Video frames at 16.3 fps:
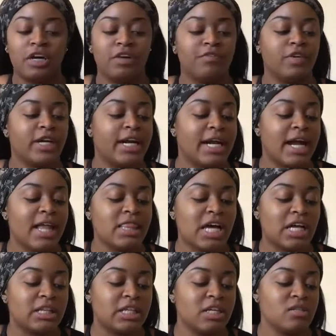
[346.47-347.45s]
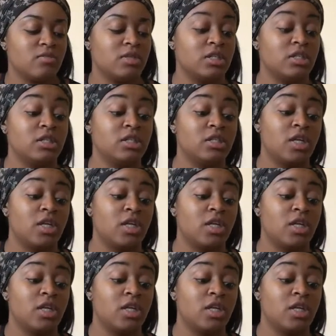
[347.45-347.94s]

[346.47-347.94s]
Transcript: comforter, and I thought this was